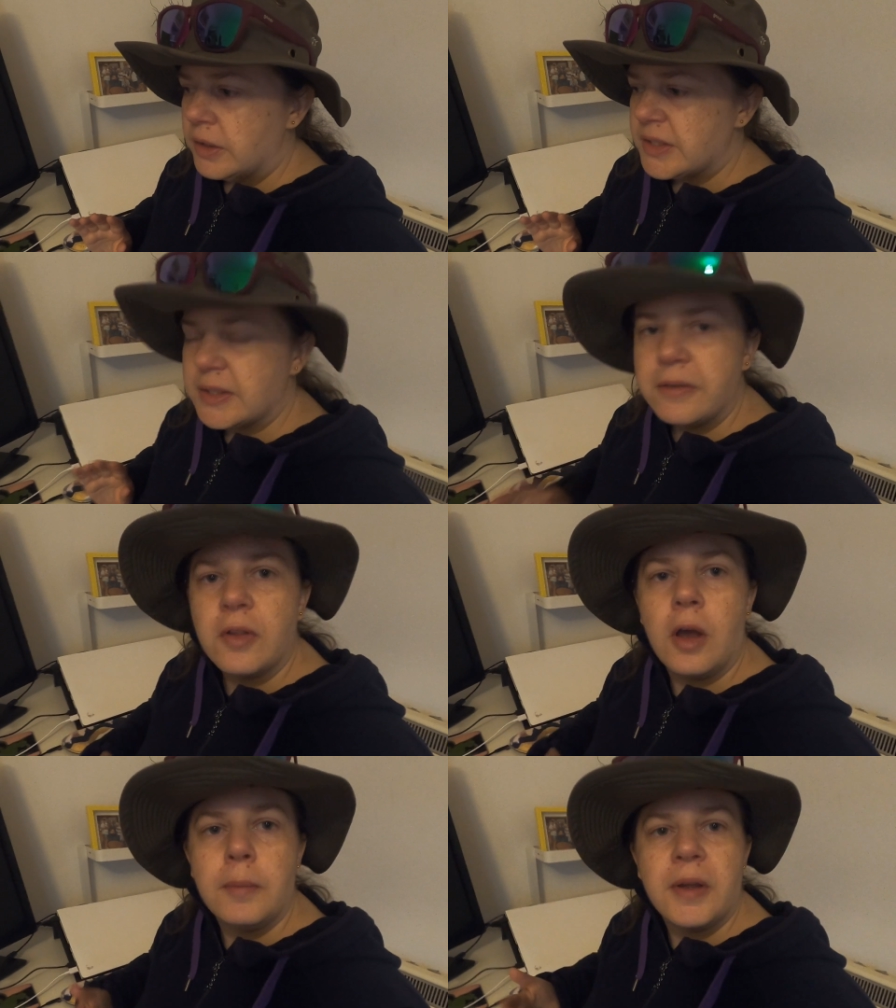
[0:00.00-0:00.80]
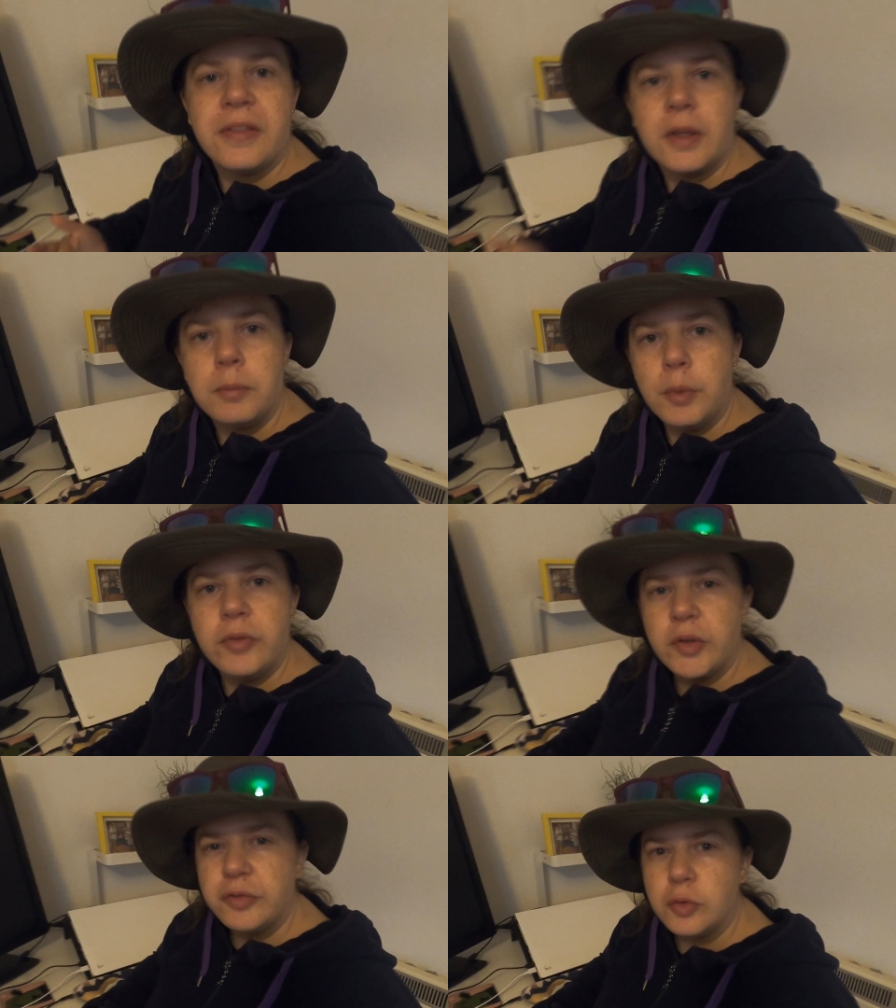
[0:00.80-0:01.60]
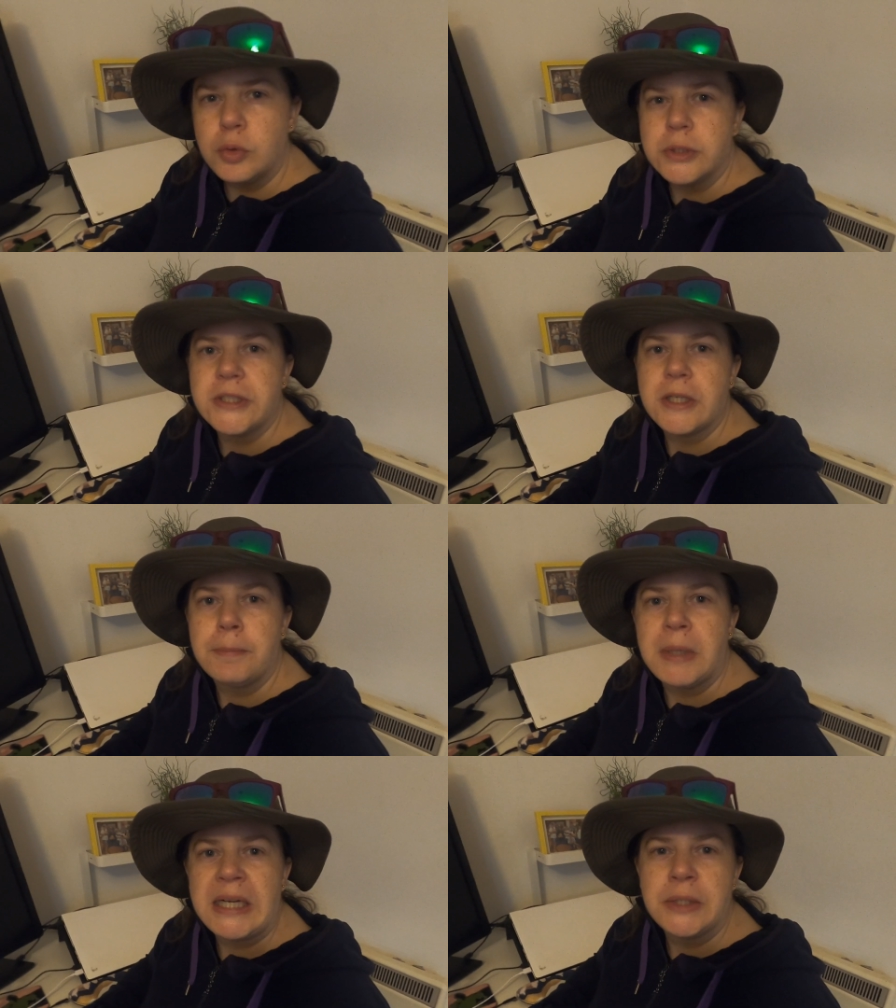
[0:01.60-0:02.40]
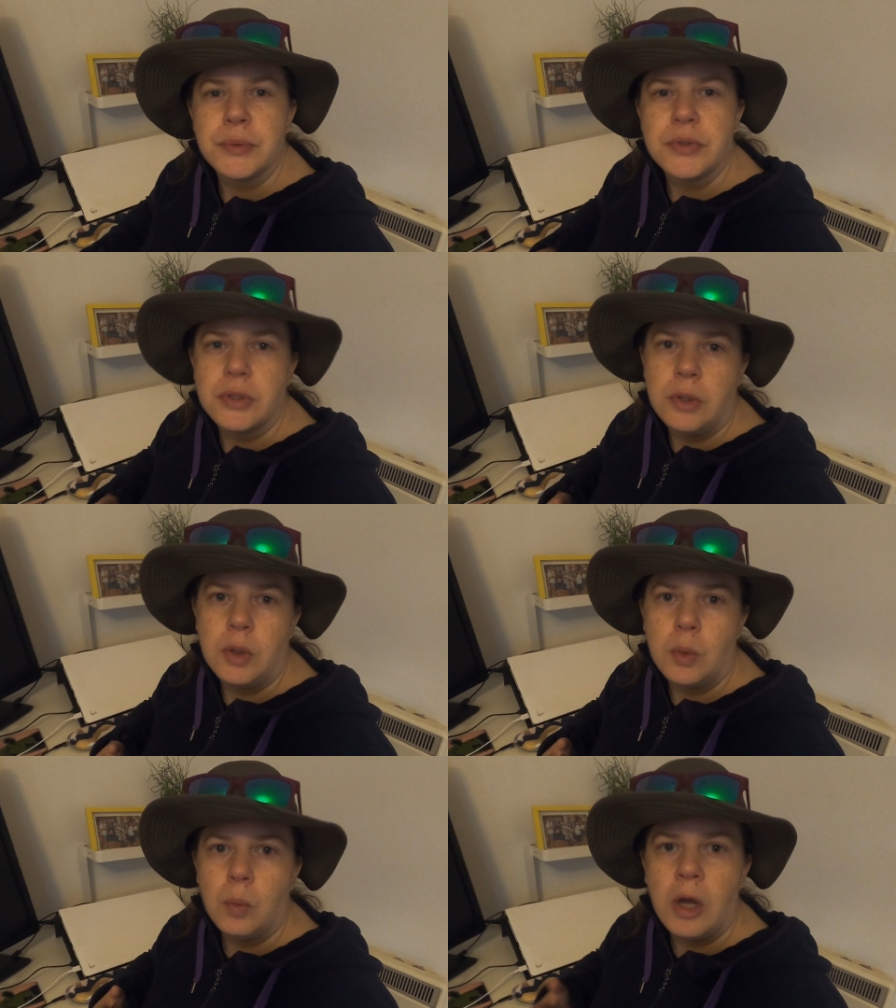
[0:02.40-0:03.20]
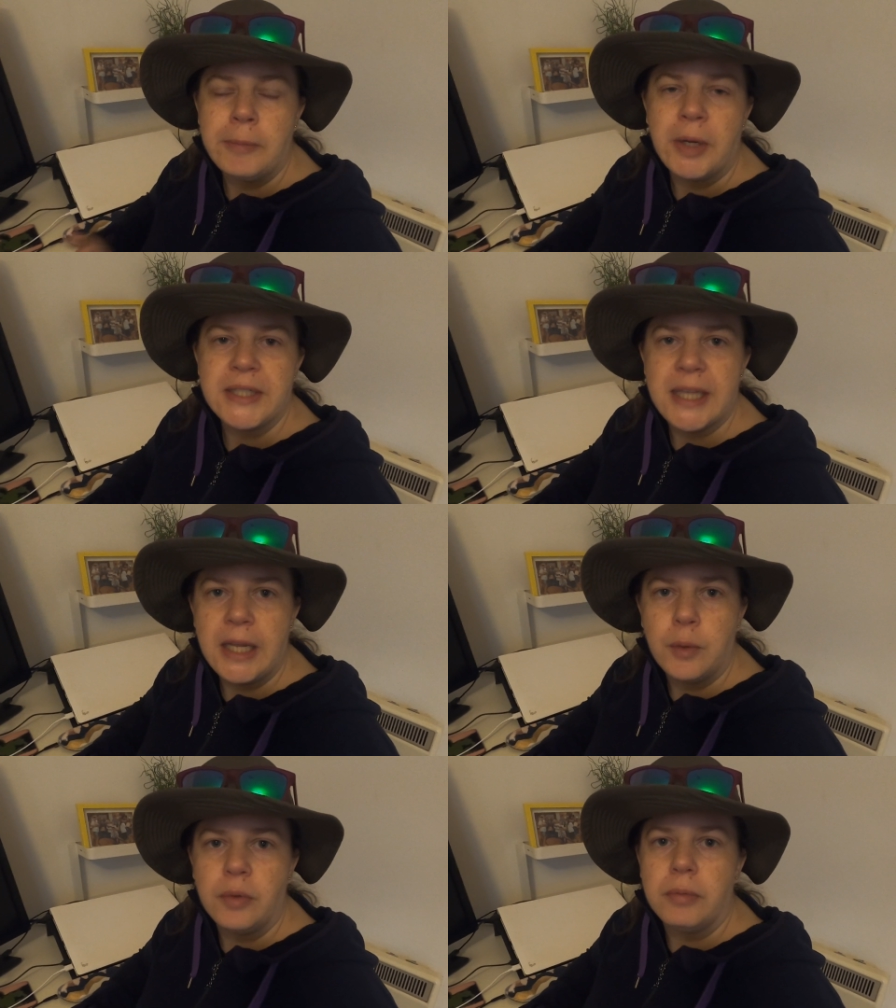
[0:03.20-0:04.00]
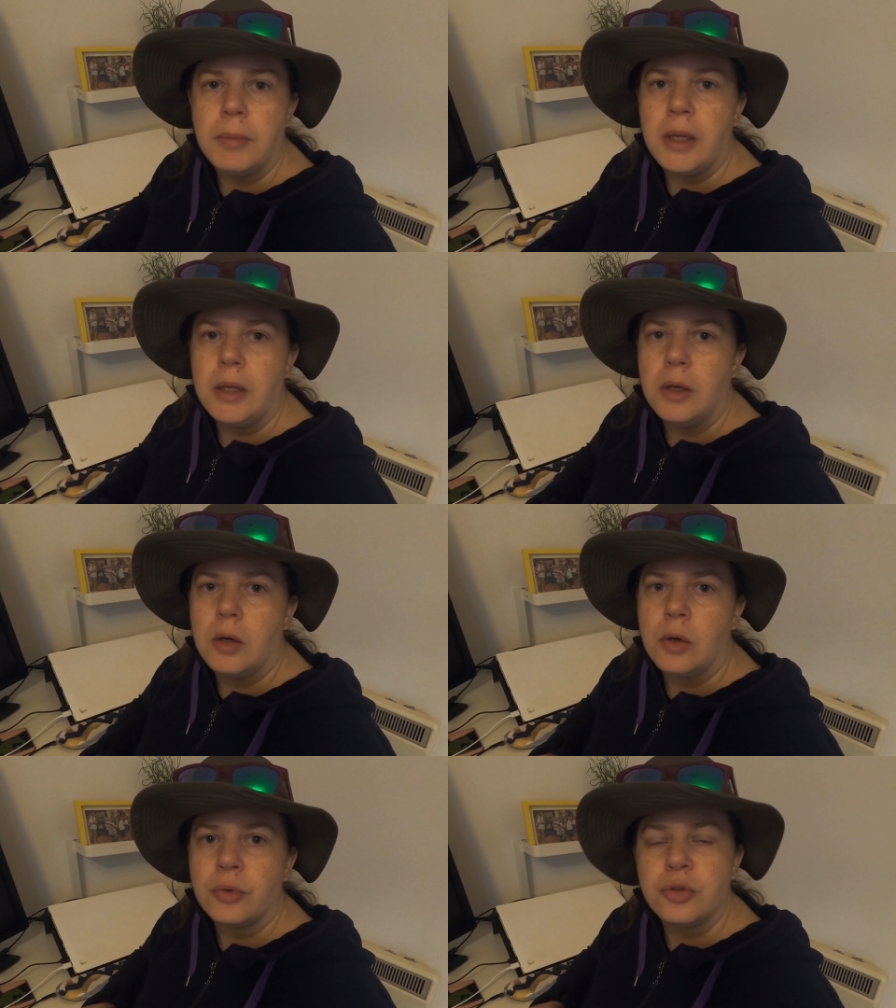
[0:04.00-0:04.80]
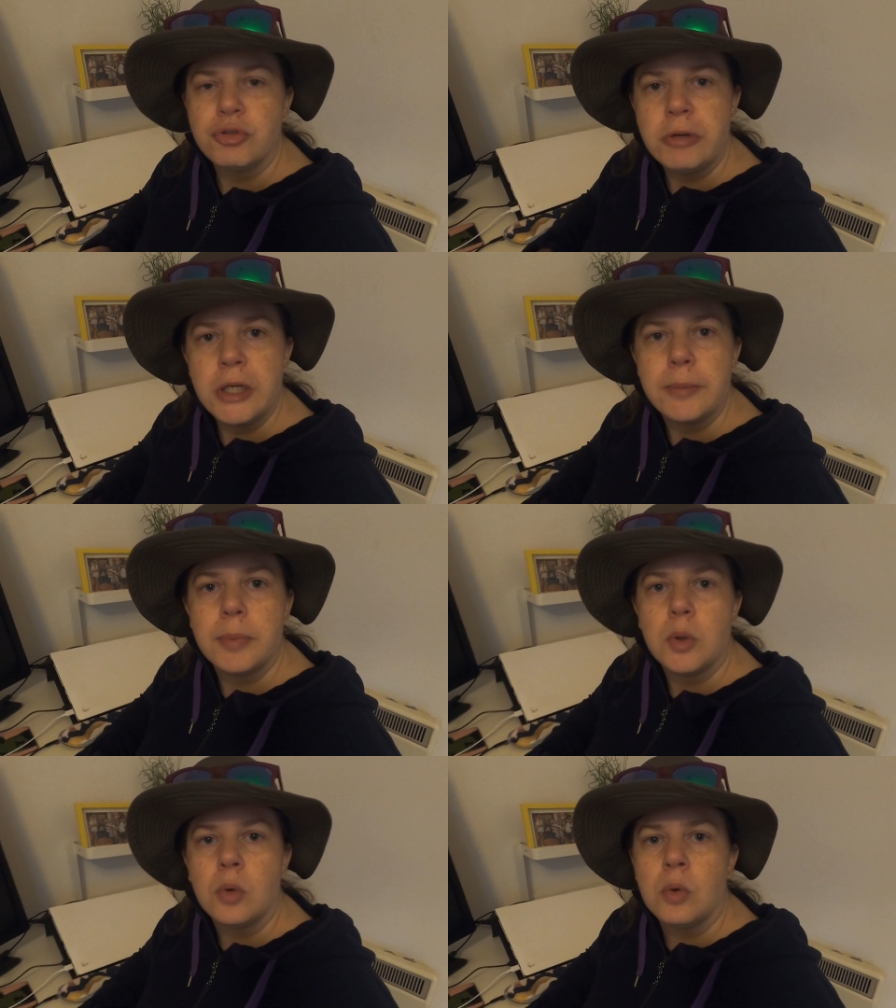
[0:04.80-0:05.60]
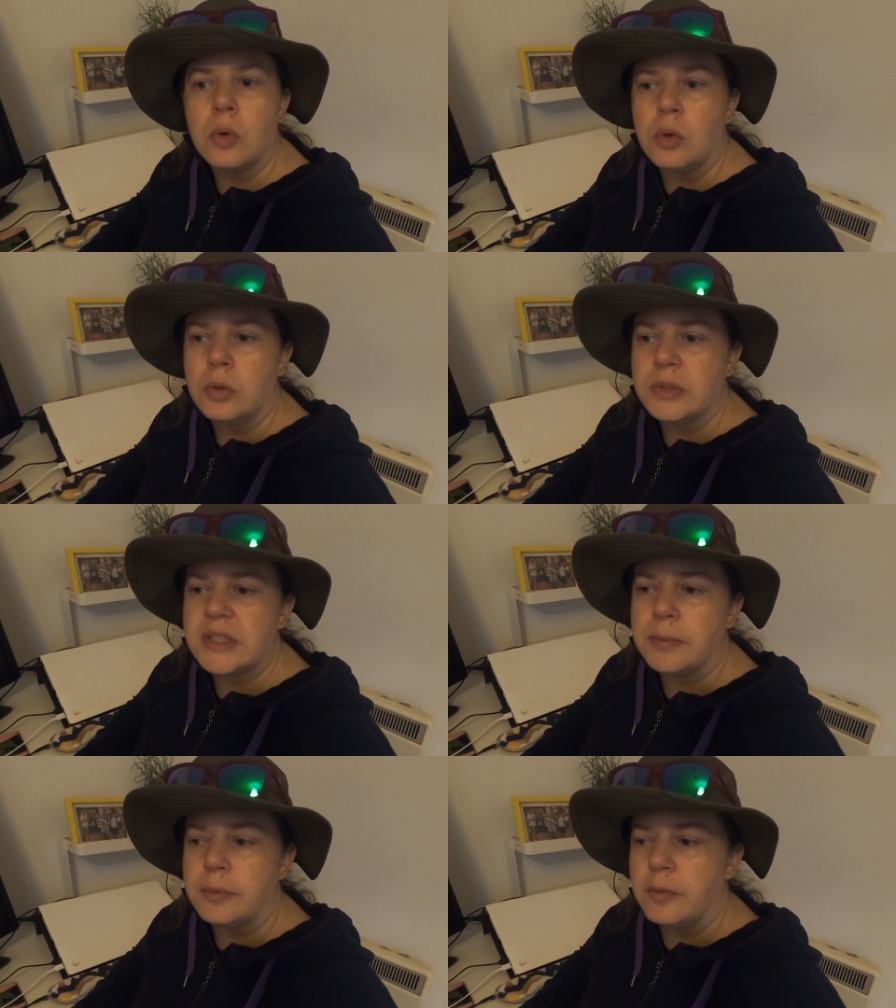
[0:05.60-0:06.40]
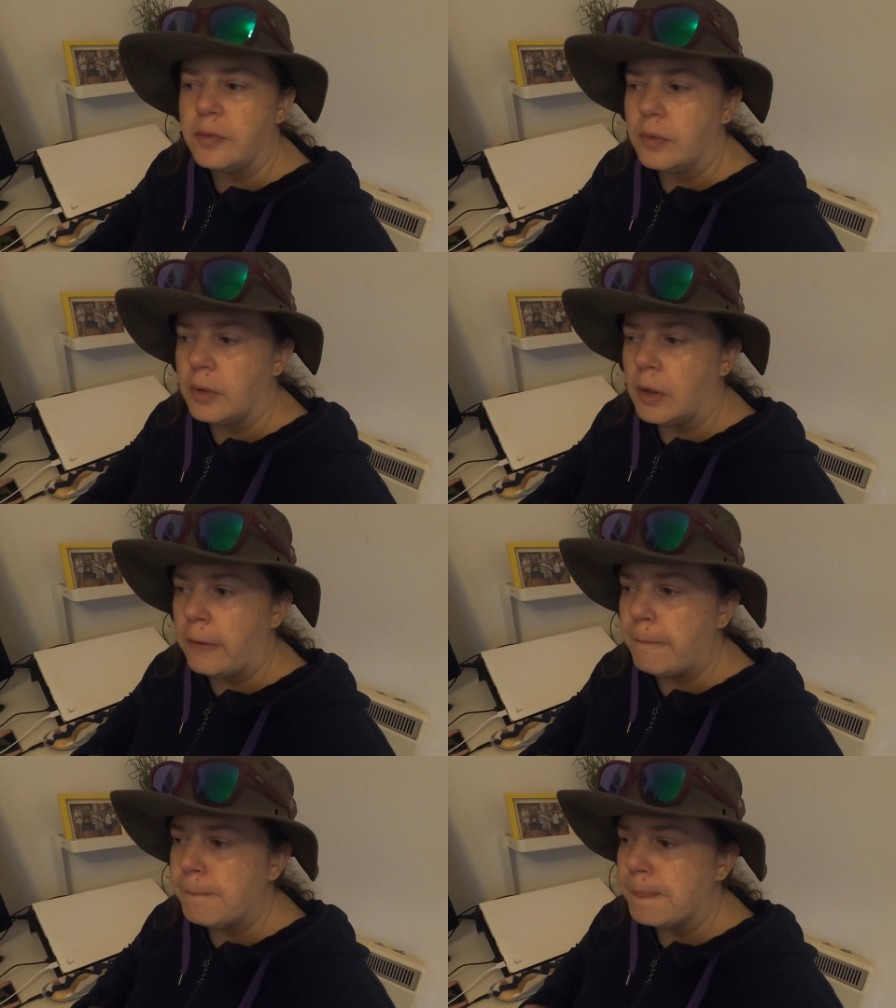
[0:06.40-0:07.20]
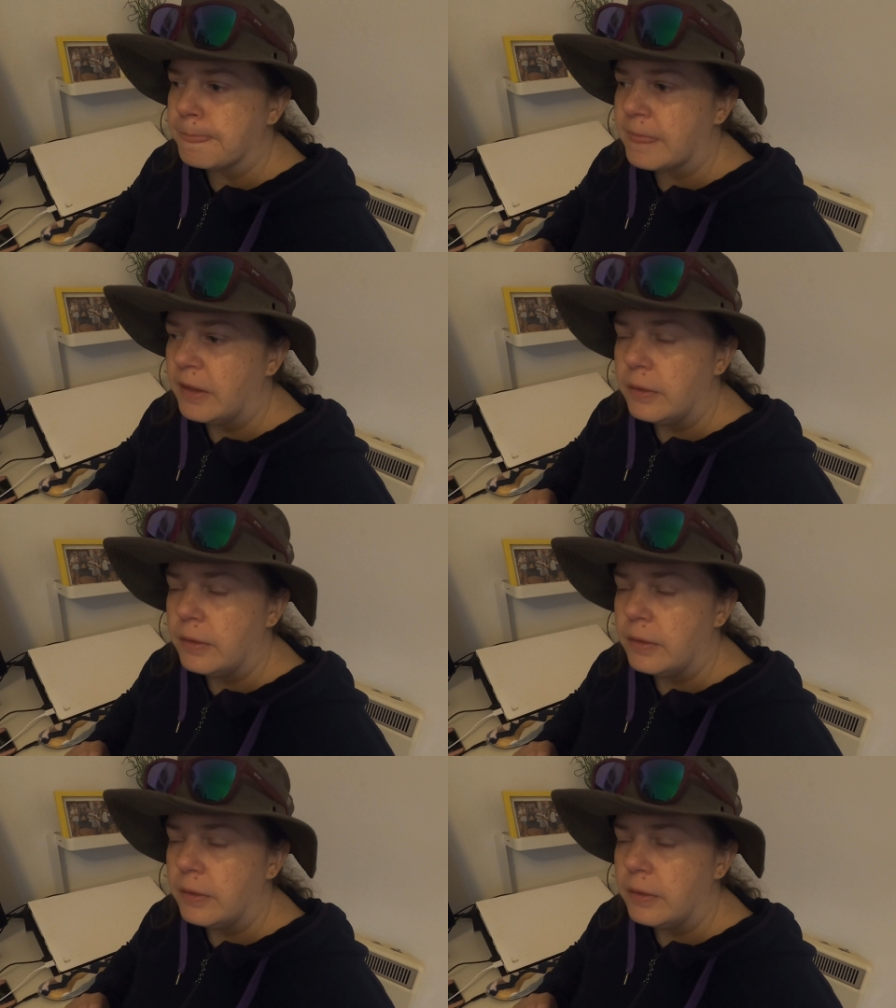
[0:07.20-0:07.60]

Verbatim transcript: stuff that I might think moving forward about what I might take with me on a trip or some of um,